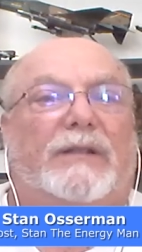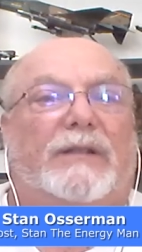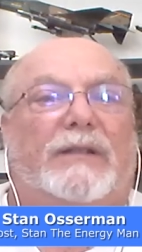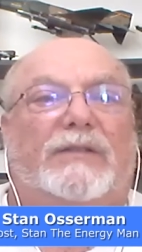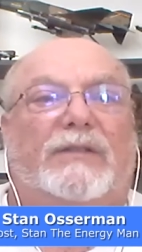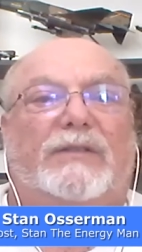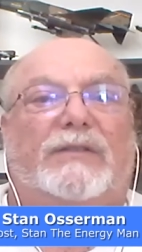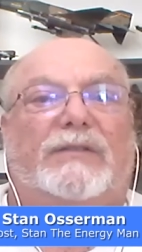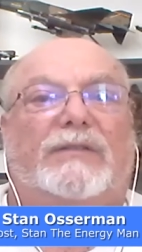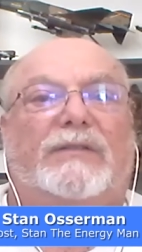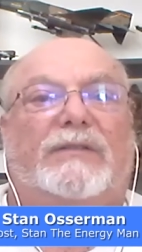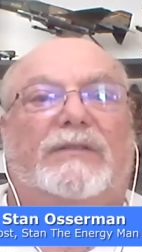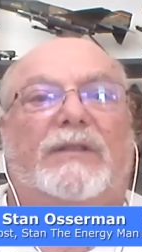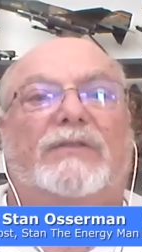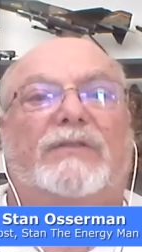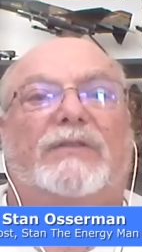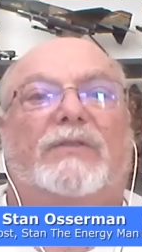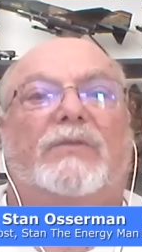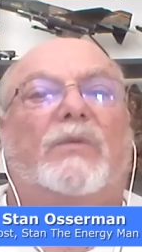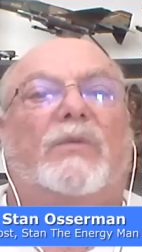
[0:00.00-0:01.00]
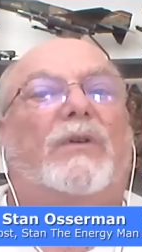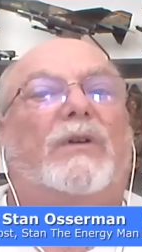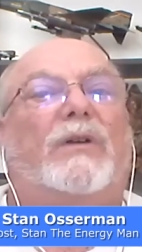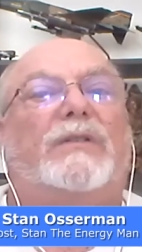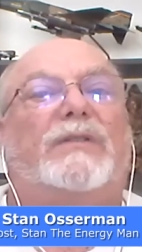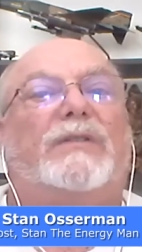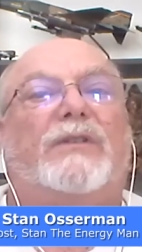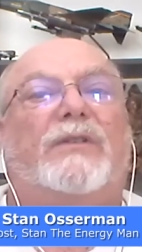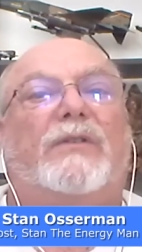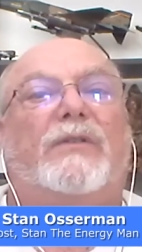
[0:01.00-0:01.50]
just doesn't work.
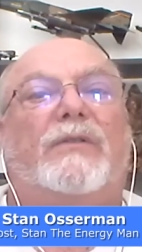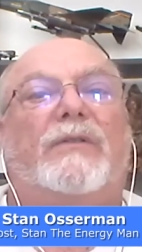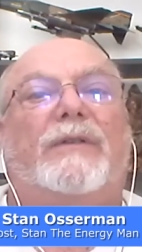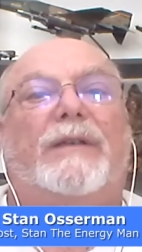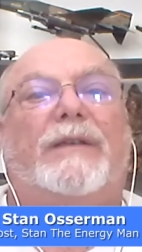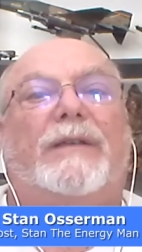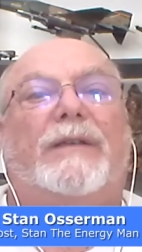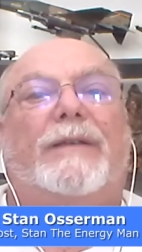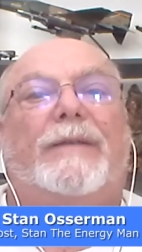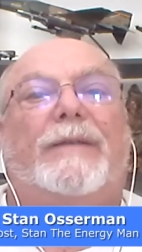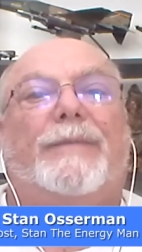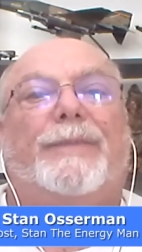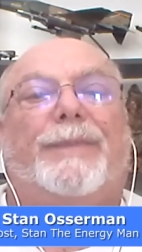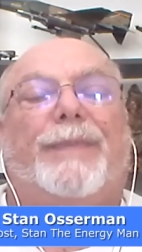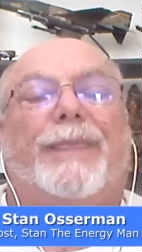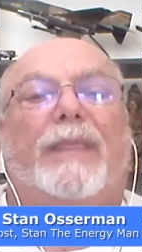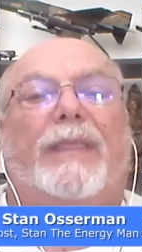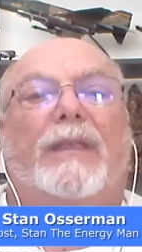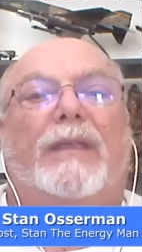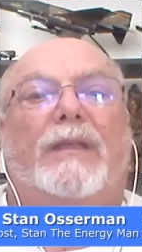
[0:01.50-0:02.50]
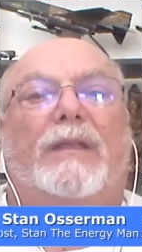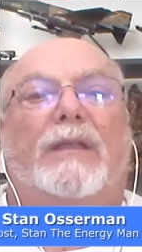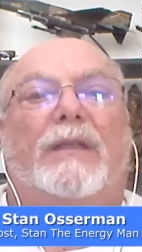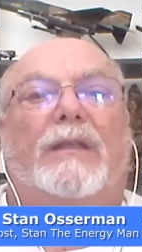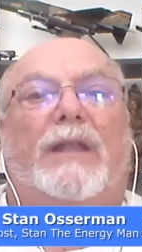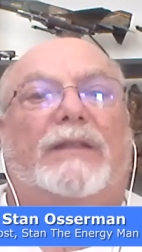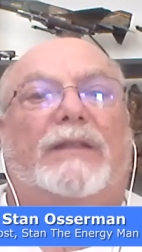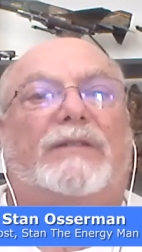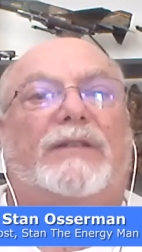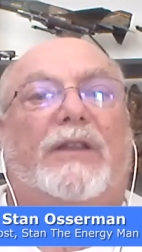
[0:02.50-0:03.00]
So
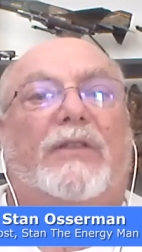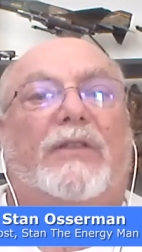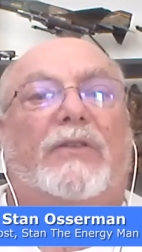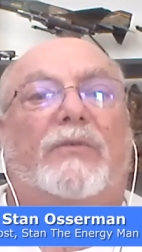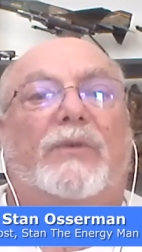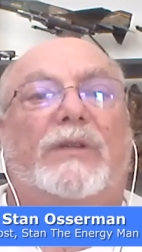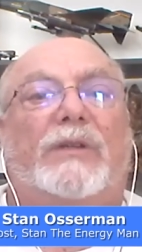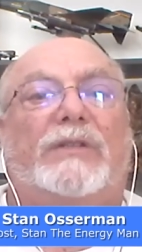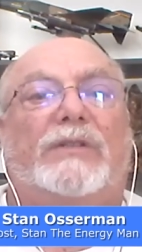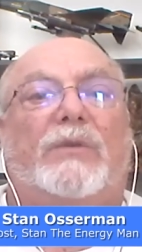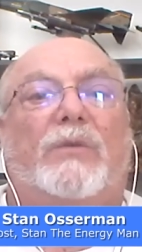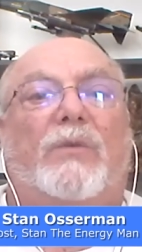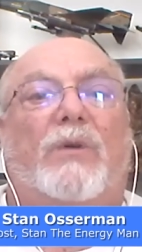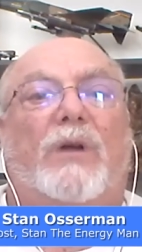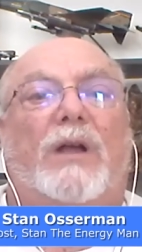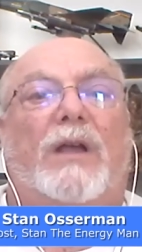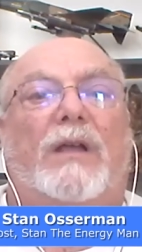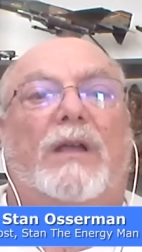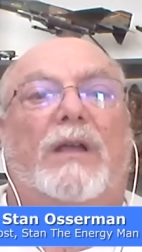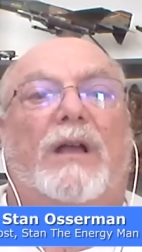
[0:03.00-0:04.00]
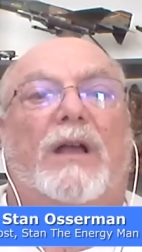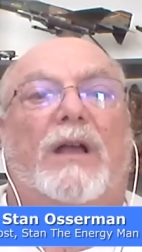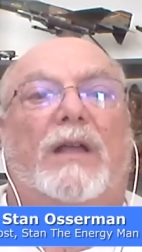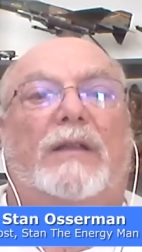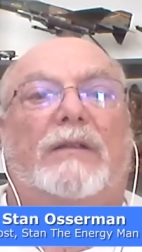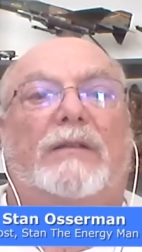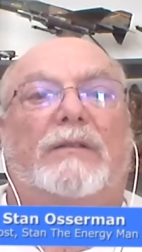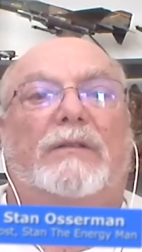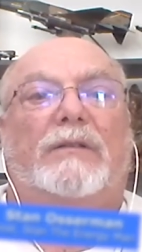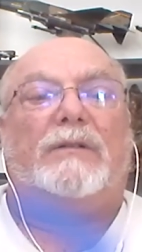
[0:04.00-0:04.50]
that's another reason why
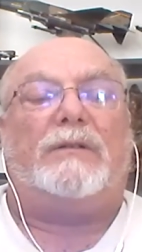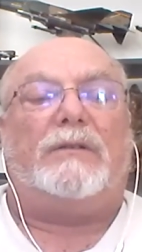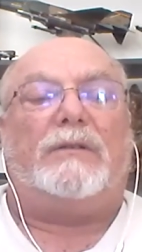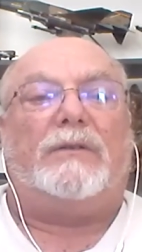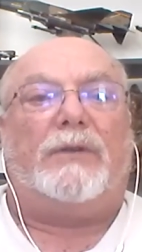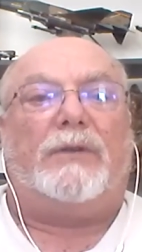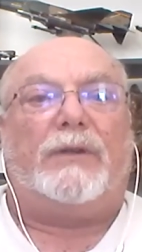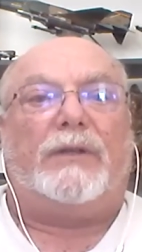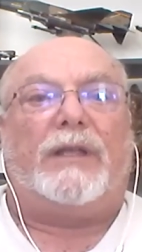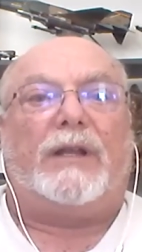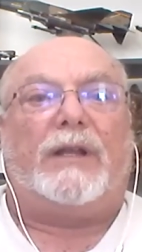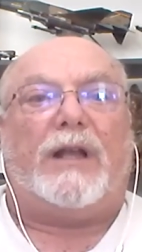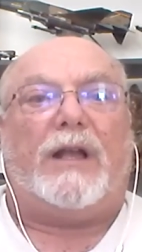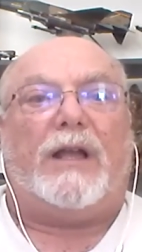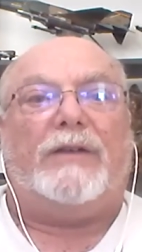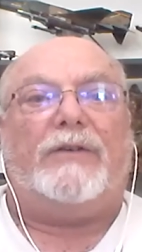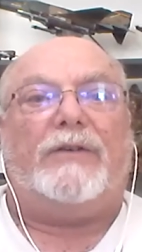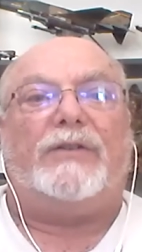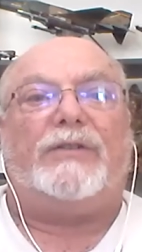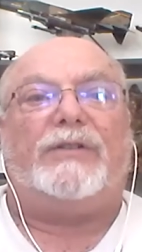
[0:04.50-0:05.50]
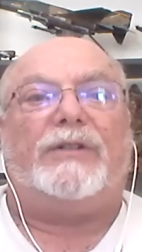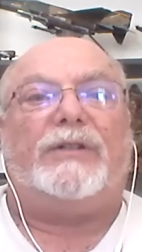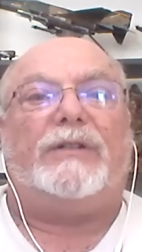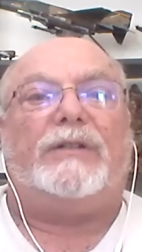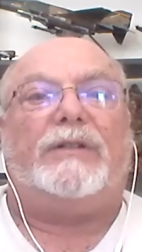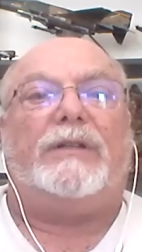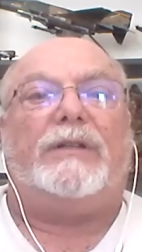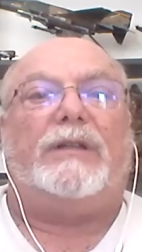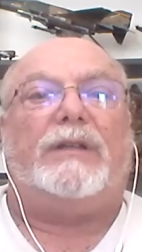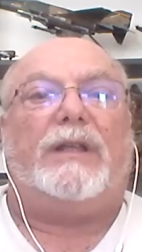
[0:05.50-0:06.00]
I look at hydrogen
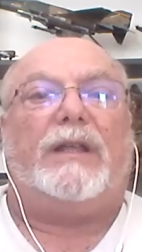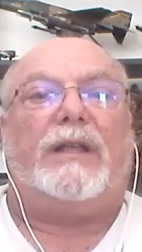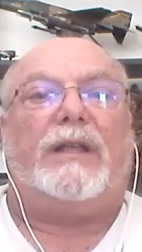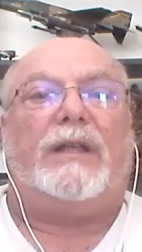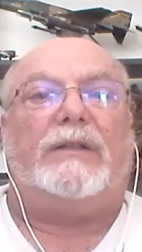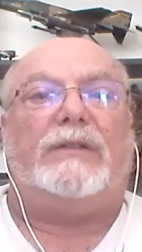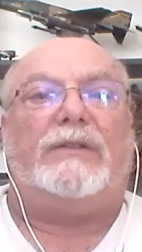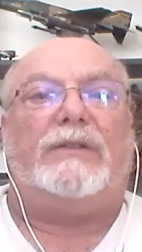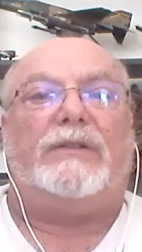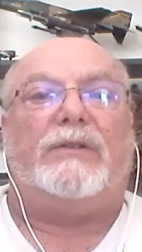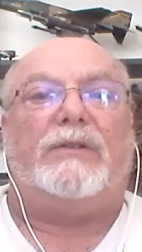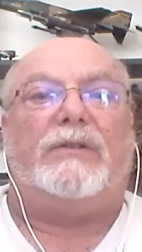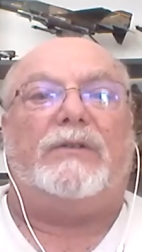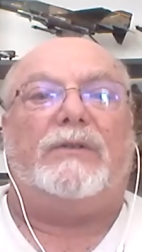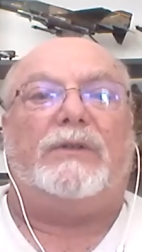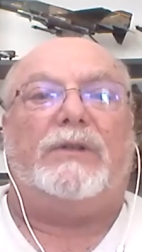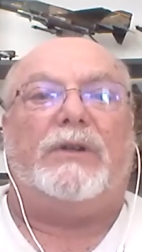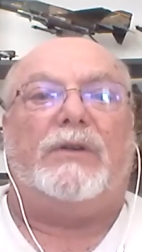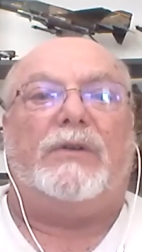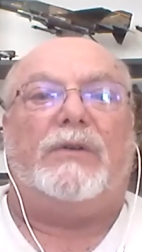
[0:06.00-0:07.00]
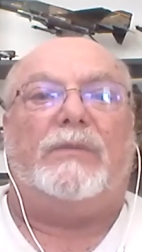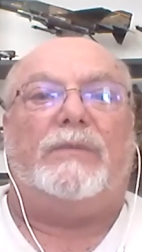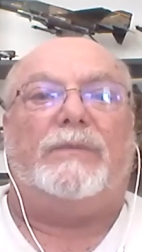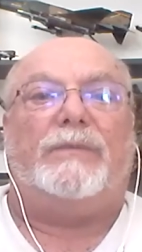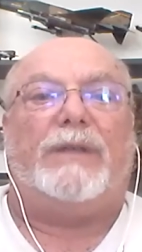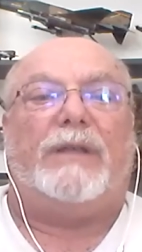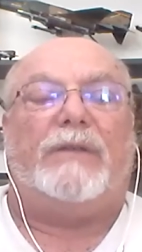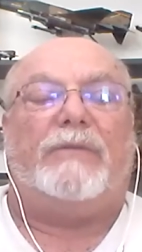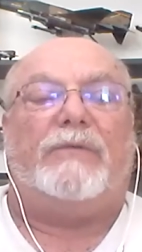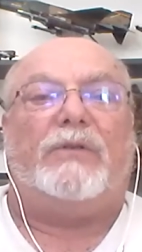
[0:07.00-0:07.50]
and go, you know,
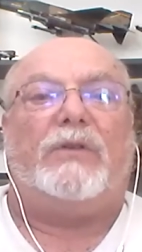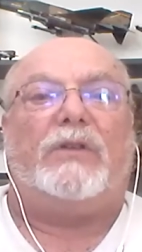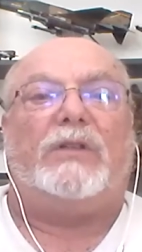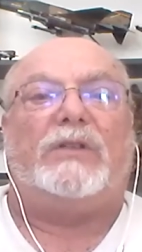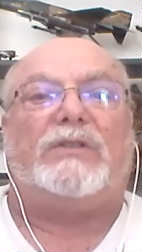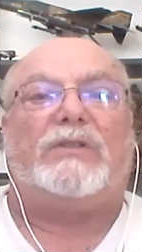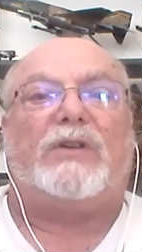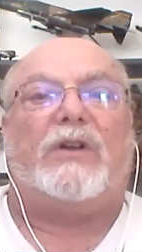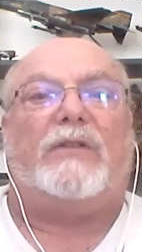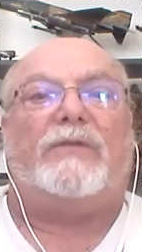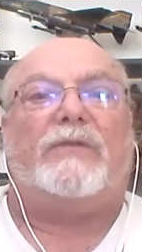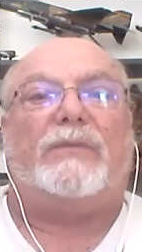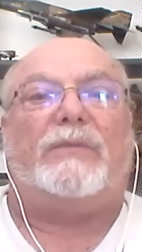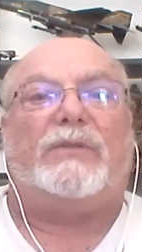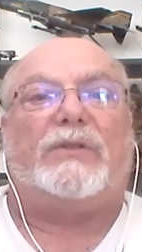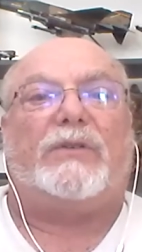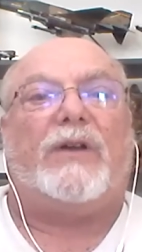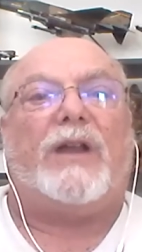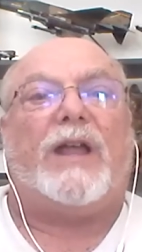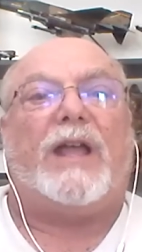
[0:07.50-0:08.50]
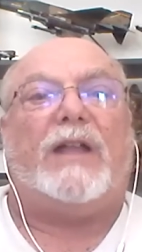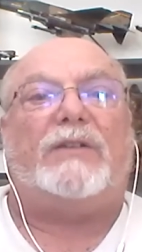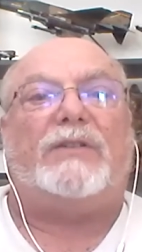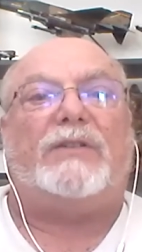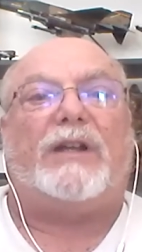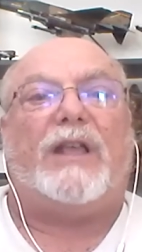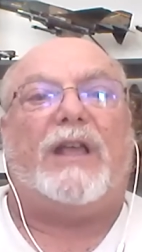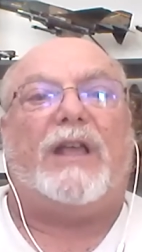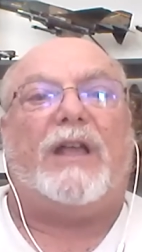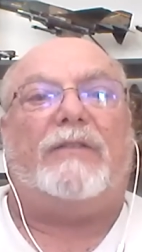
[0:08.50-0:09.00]
if you can start from scratch.
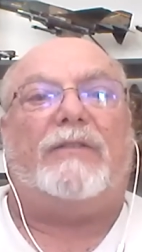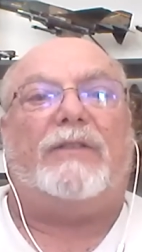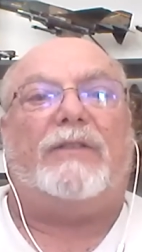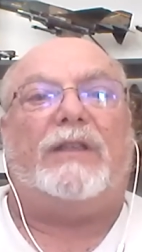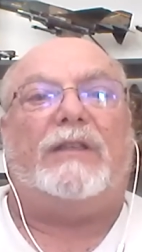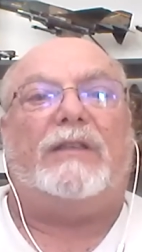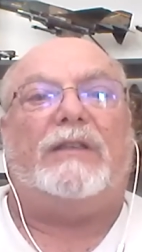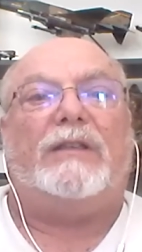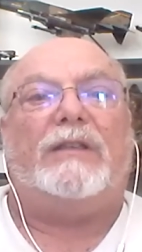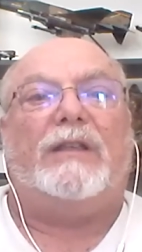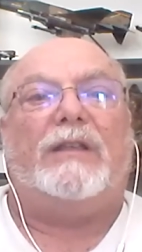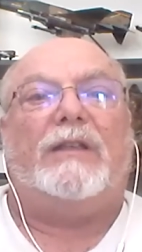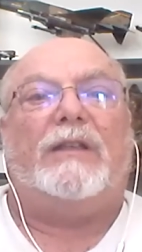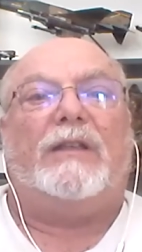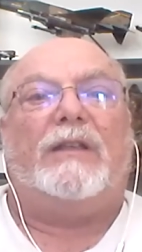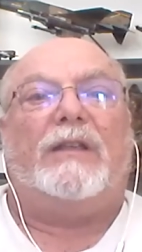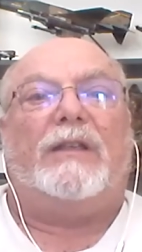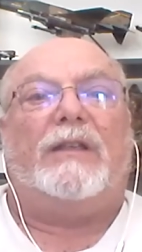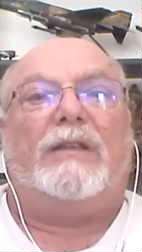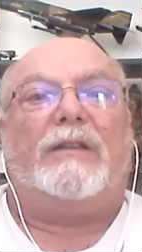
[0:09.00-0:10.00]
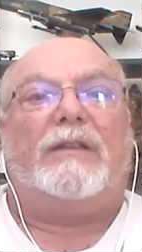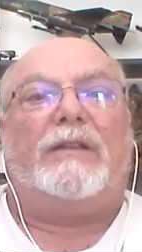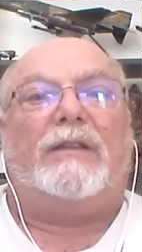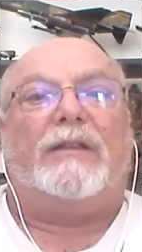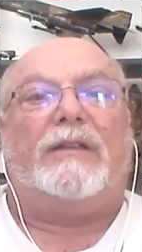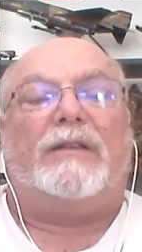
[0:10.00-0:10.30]
And I think the